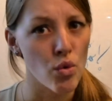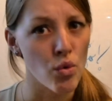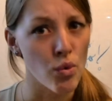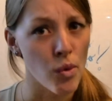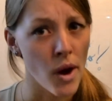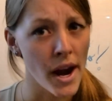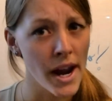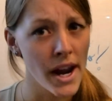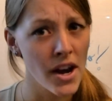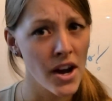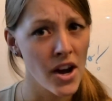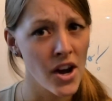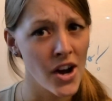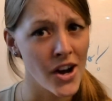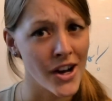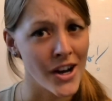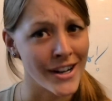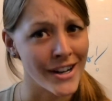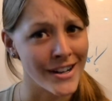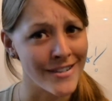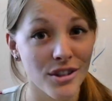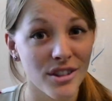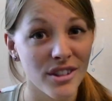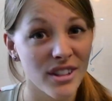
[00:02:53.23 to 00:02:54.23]
Right on.
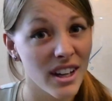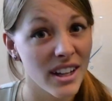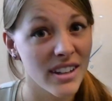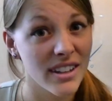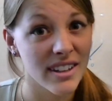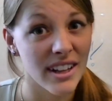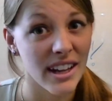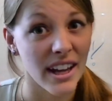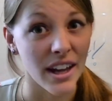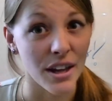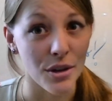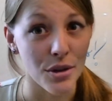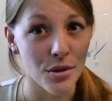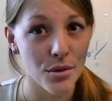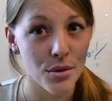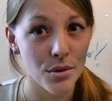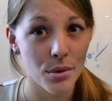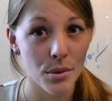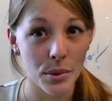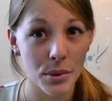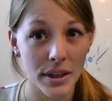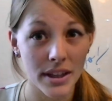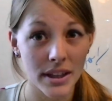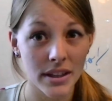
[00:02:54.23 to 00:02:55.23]
Sasuke,
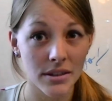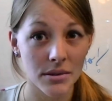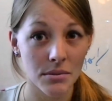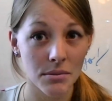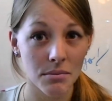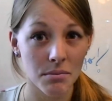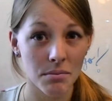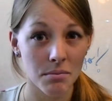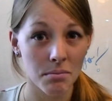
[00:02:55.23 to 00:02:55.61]
who is